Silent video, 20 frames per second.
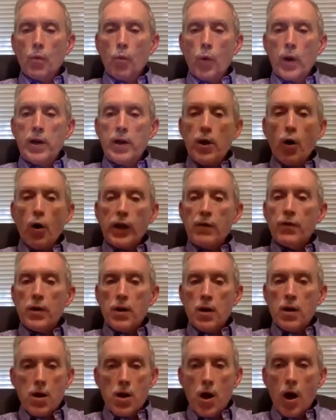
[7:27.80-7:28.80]
we don't
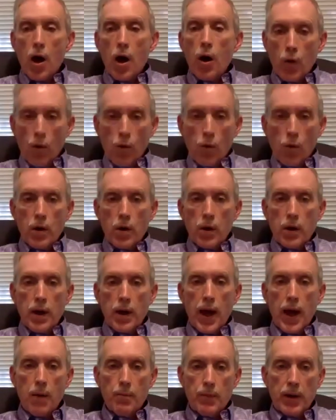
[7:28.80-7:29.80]
even know
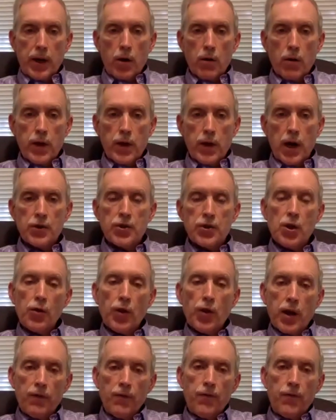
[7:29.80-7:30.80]
how many are there. So the
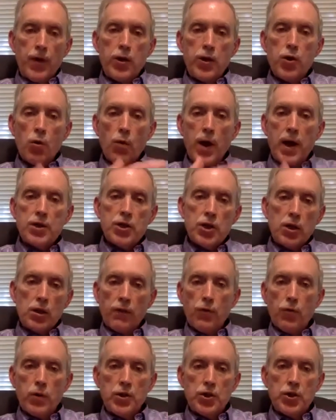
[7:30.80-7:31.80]
configuration
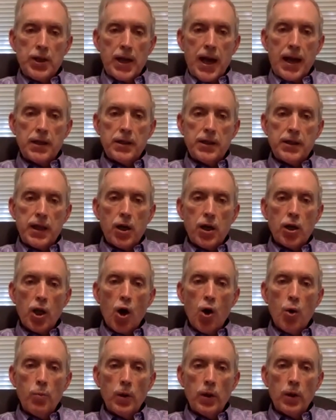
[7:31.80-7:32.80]
of Christianity
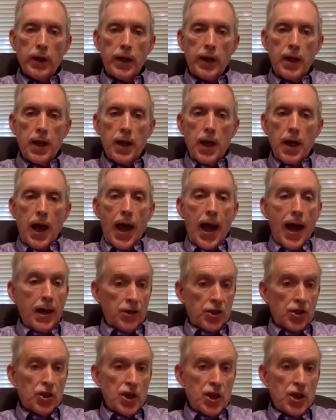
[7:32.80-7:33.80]
globally
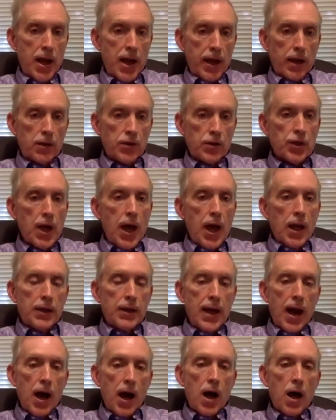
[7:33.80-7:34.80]
has changed.
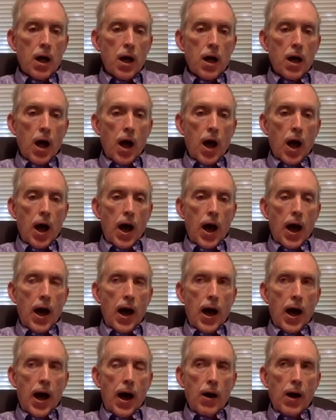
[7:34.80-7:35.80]
Now,
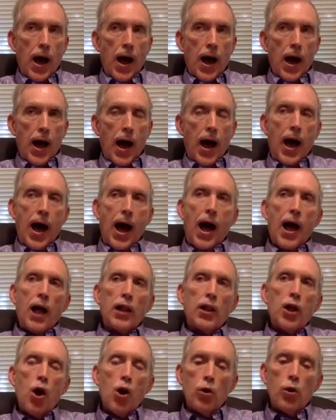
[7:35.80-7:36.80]

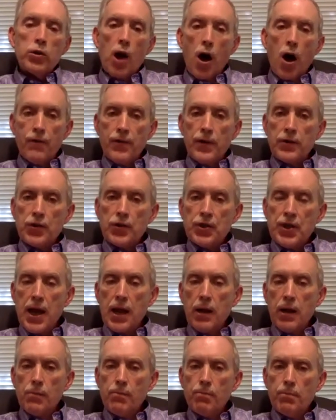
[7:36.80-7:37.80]
I'll hold off in
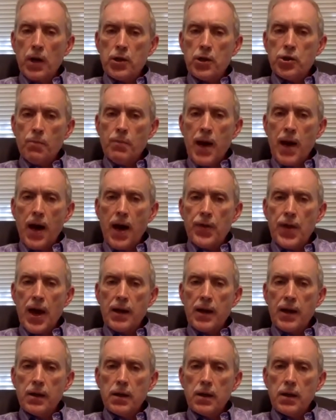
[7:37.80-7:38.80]
saying much about
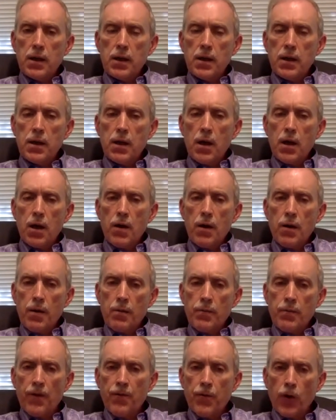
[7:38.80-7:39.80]
that,
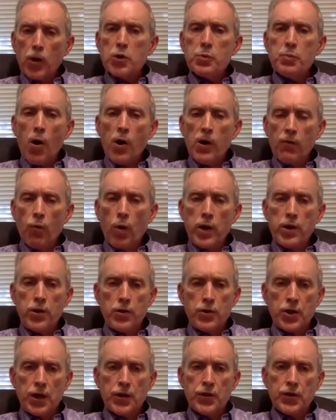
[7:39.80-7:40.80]
the first part of what you
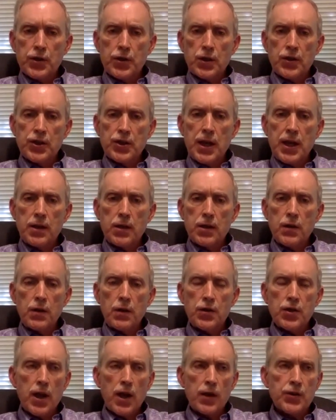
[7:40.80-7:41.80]
just said,
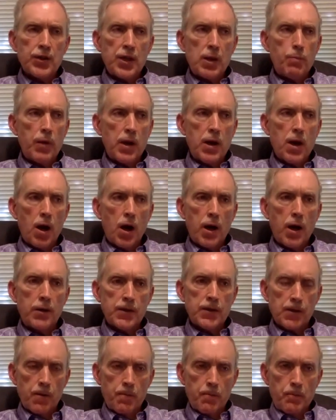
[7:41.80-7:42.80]
Chelsea,
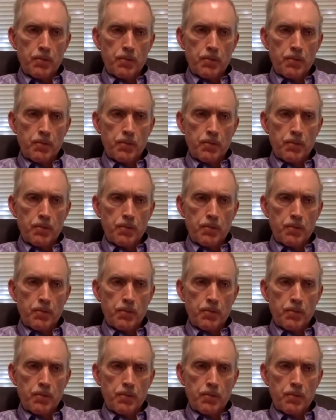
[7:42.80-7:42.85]
because